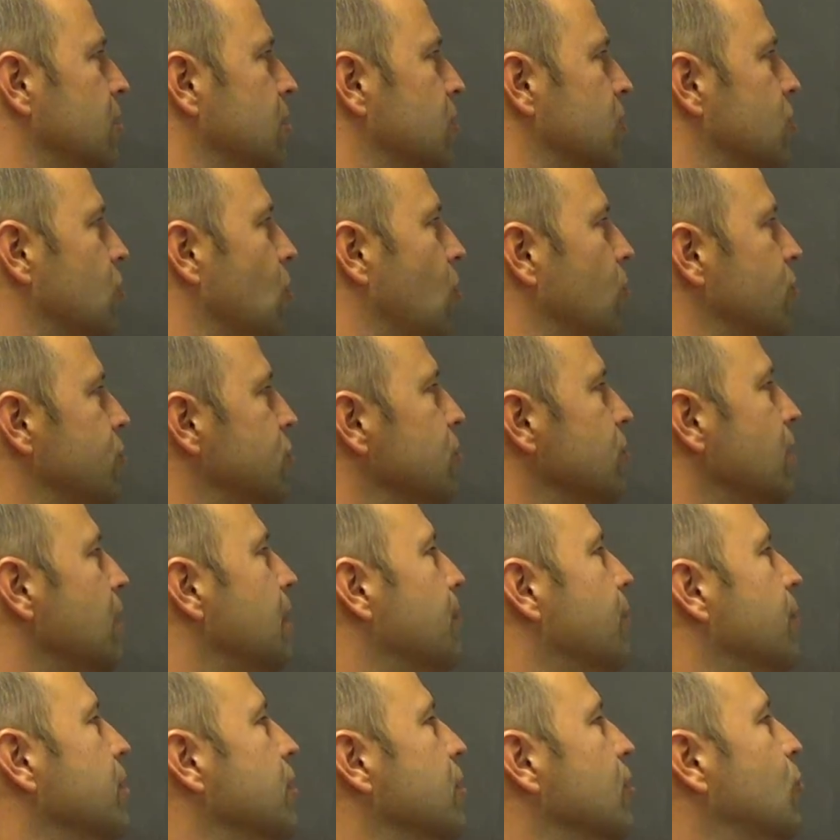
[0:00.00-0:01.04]
So do
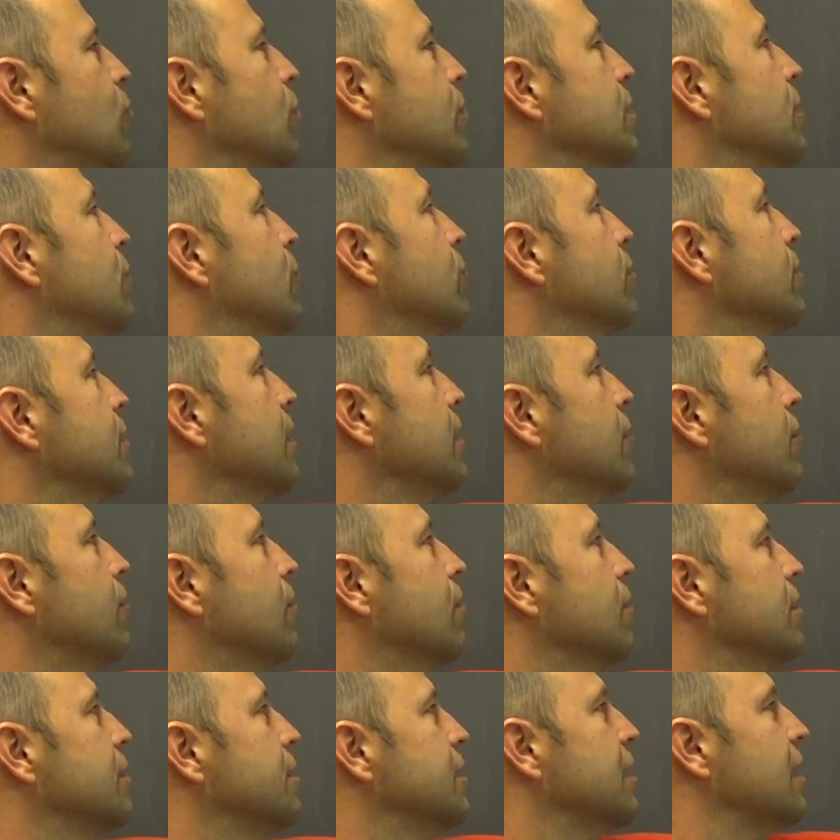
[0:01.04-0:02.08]
not bring your queen and rook out
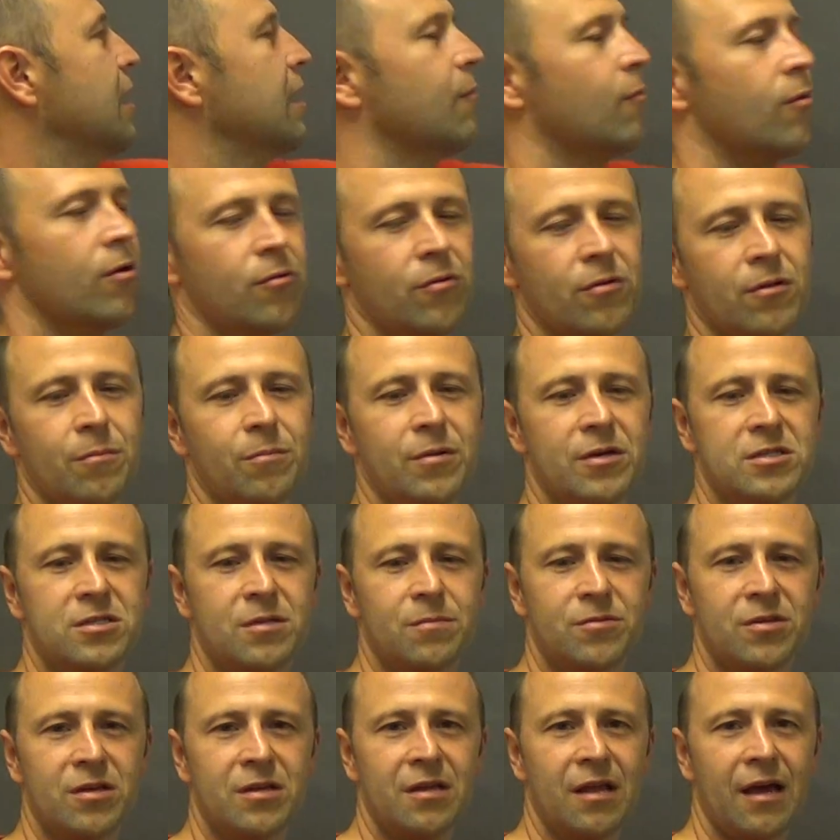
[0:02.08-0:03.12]
early in the game. Work with your
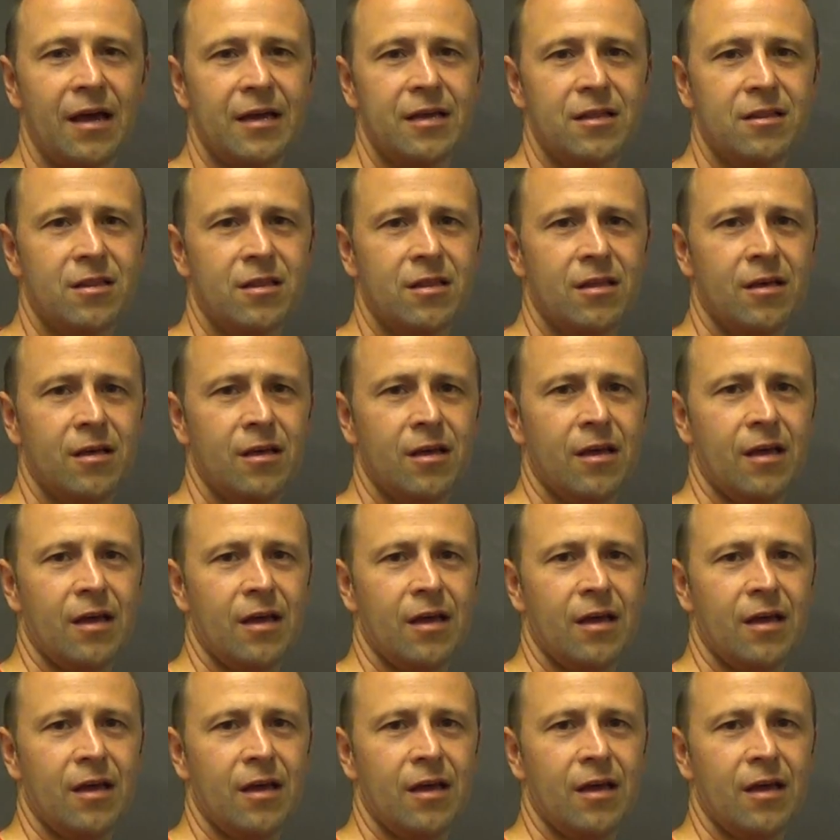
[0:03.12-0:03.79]
bishops and knights.